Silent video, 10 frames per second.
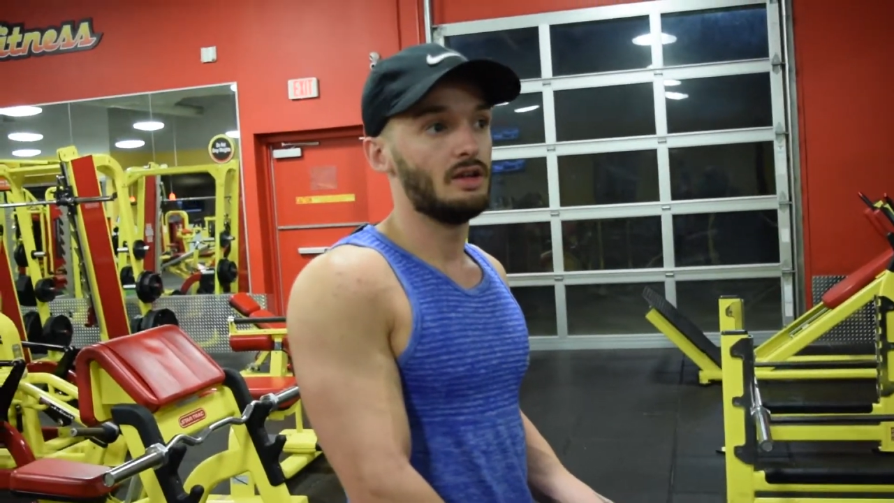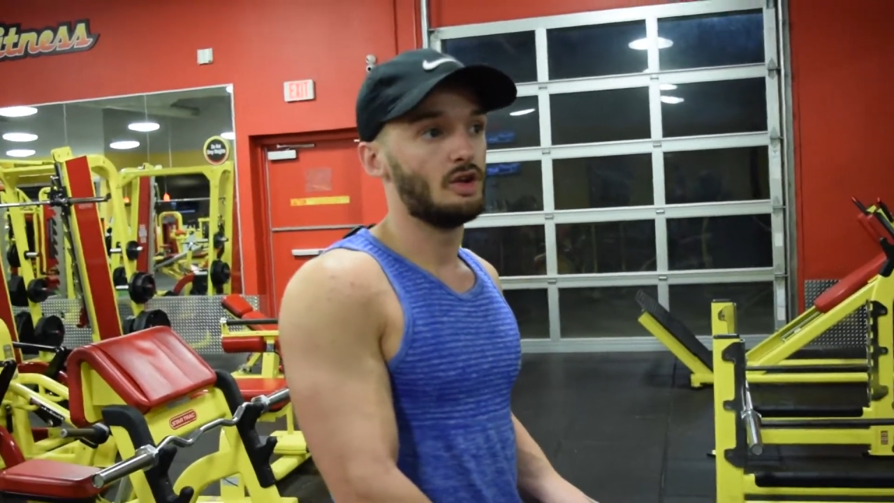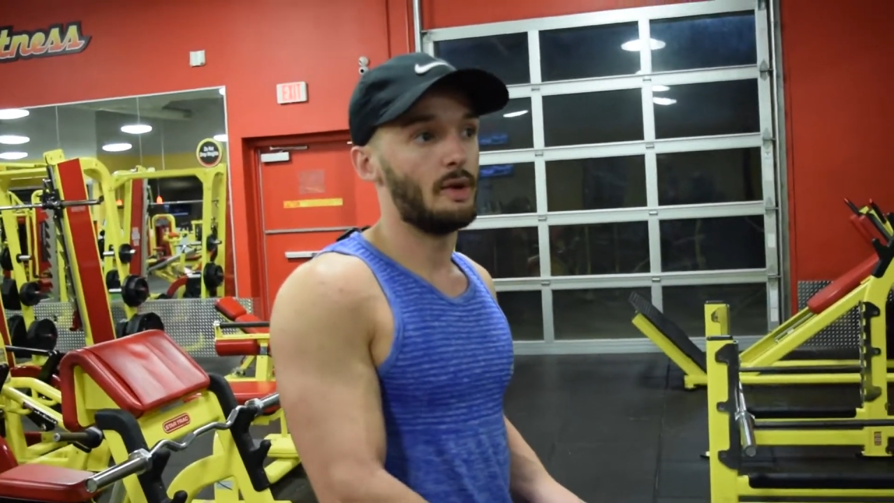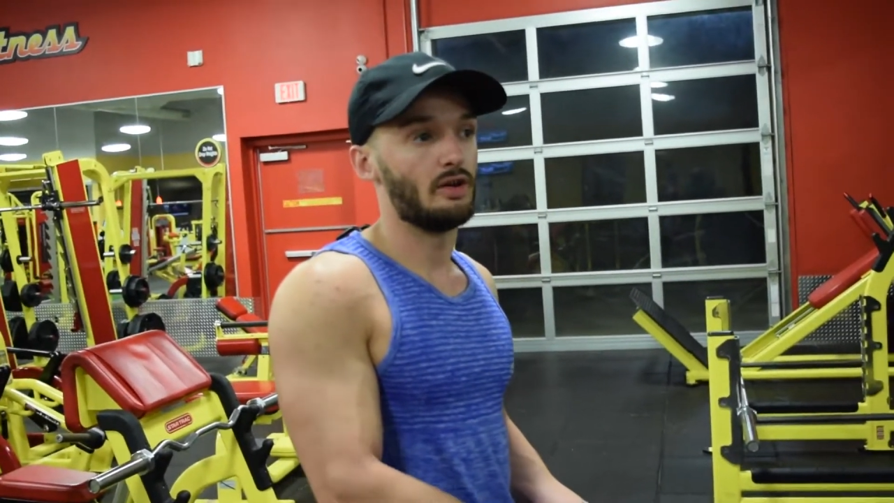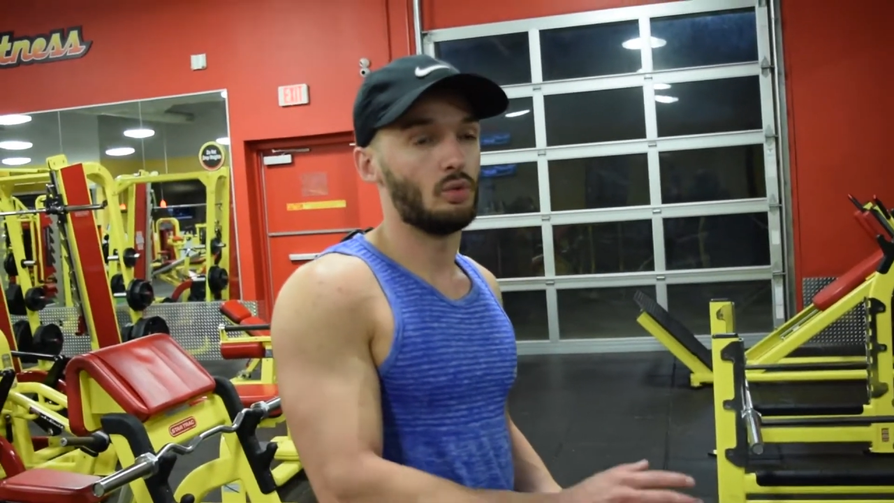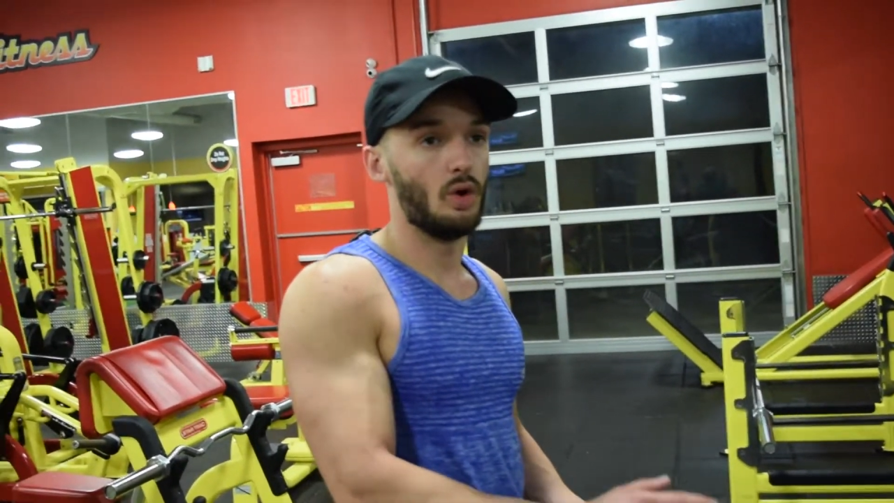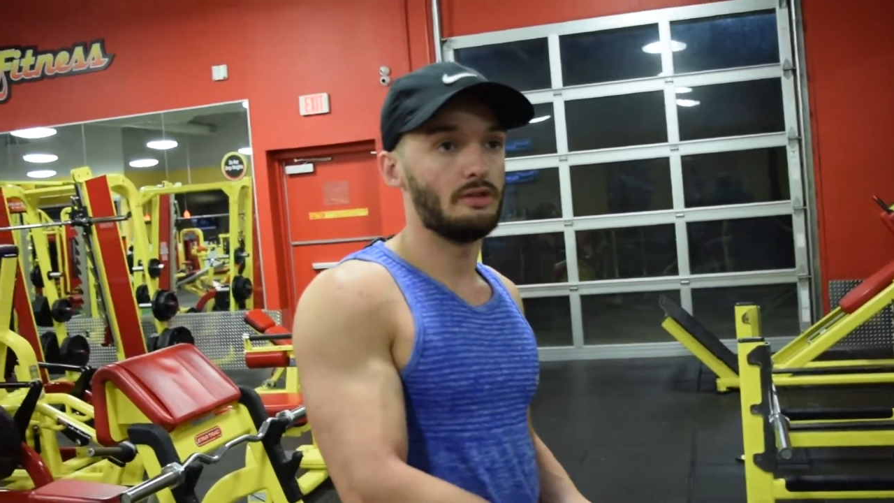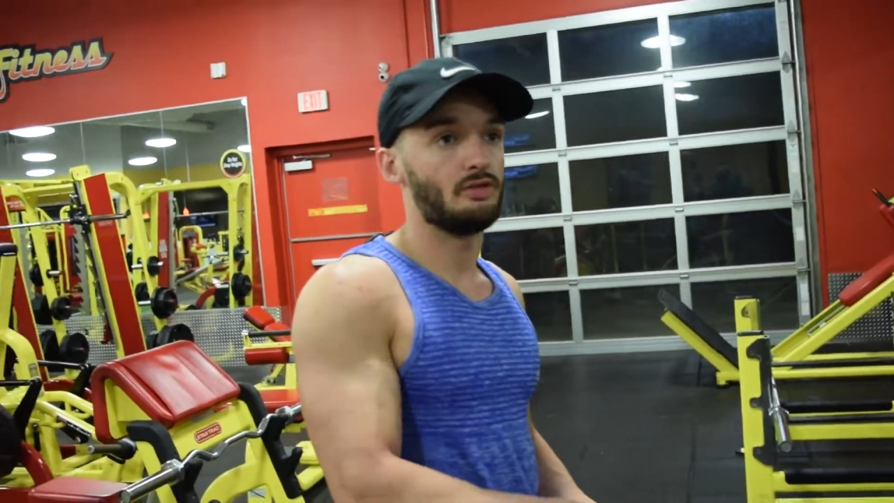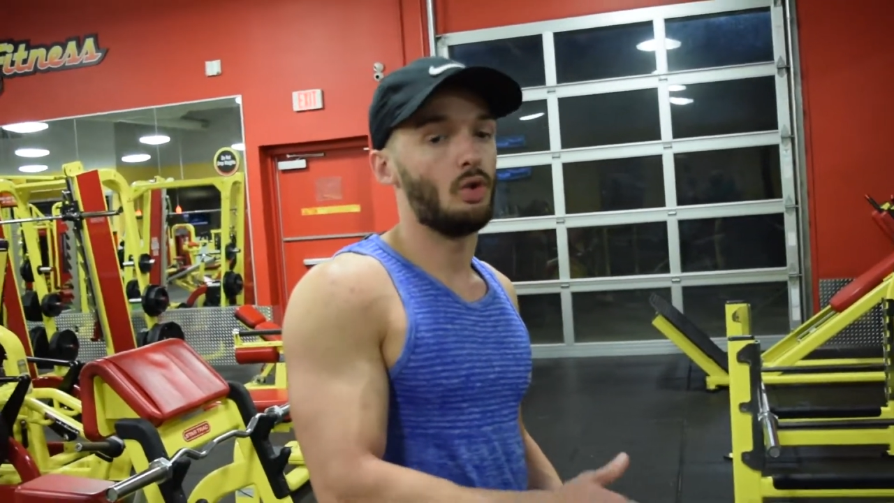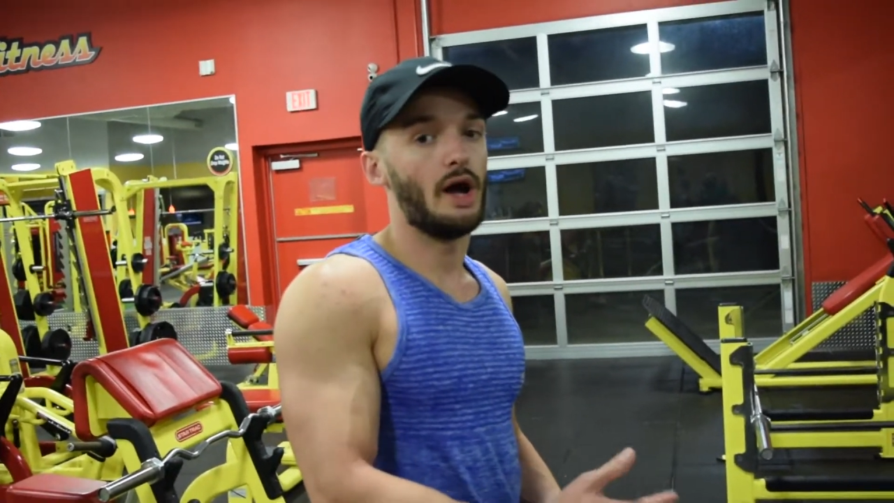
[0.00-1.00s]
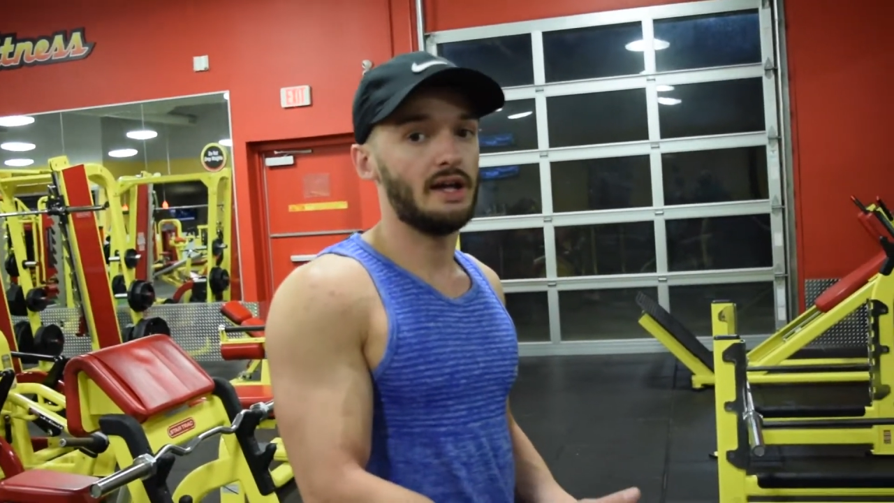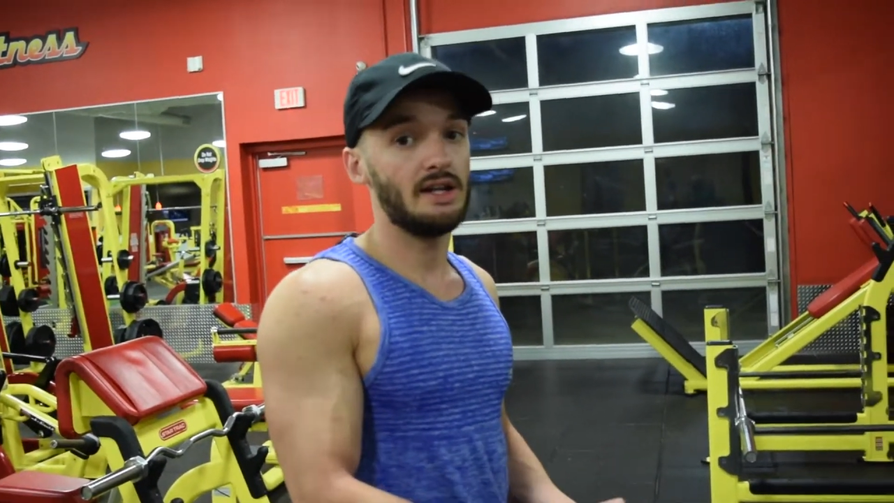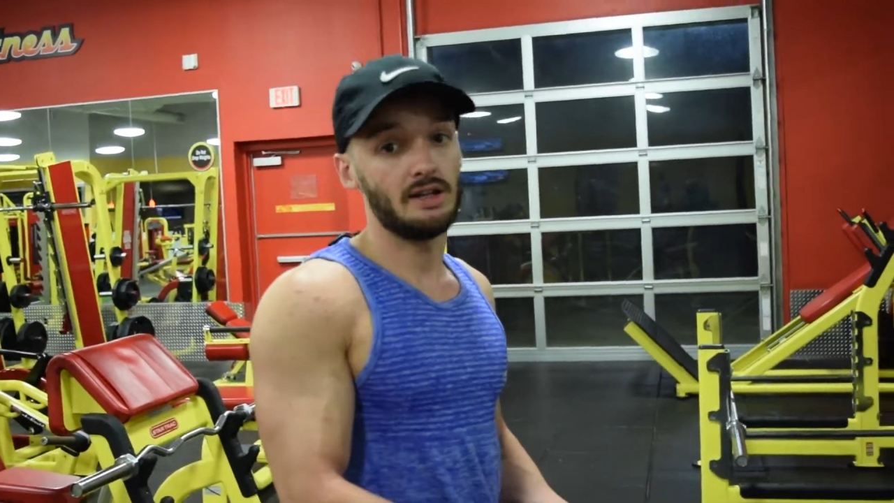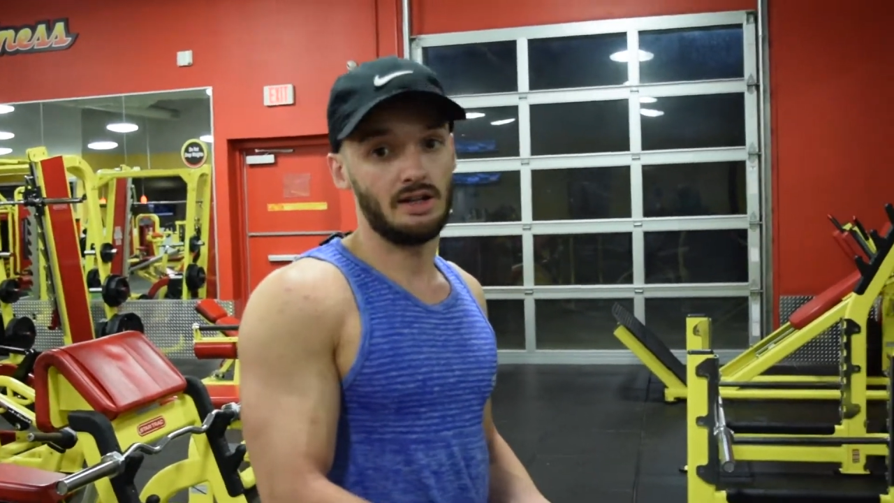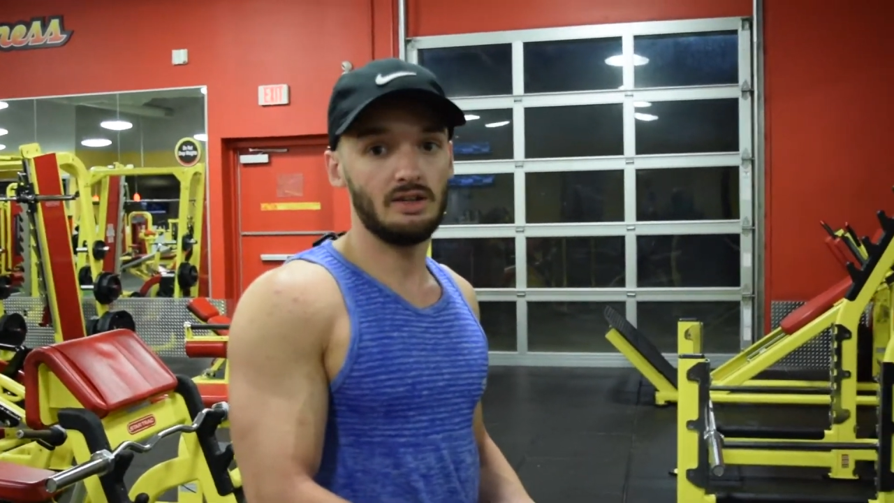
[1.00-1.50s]
no matter what
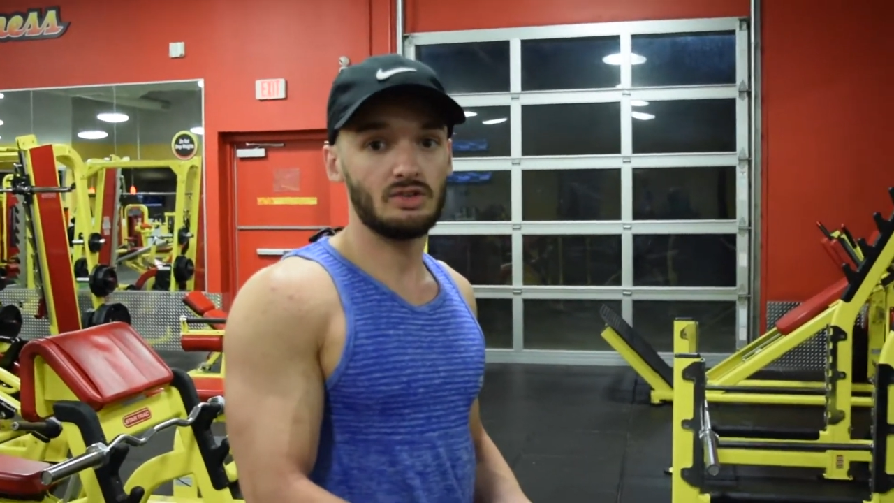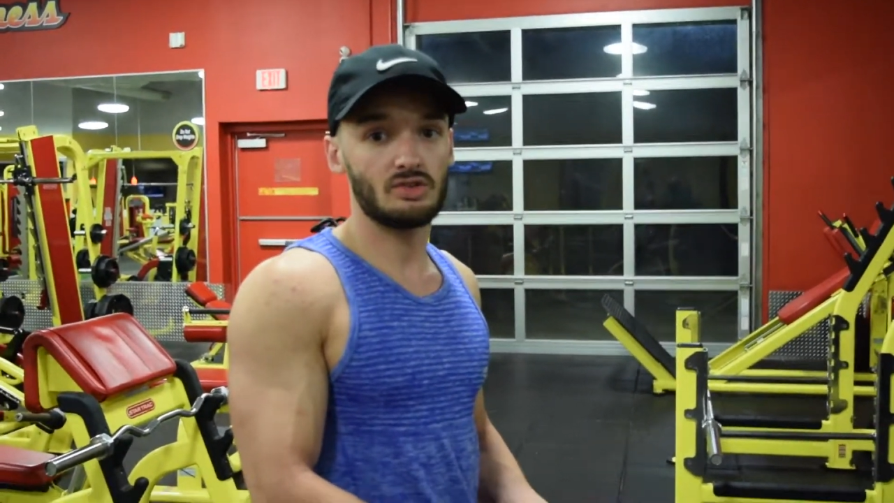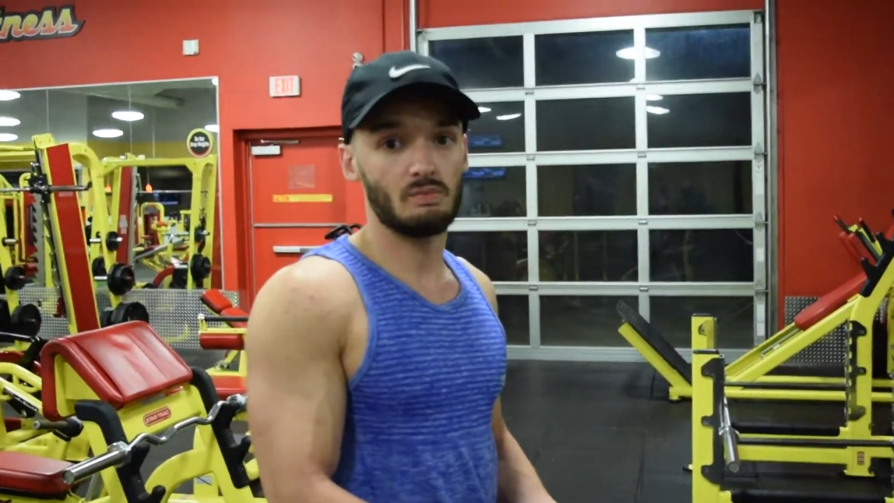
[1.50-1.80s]
variety it is,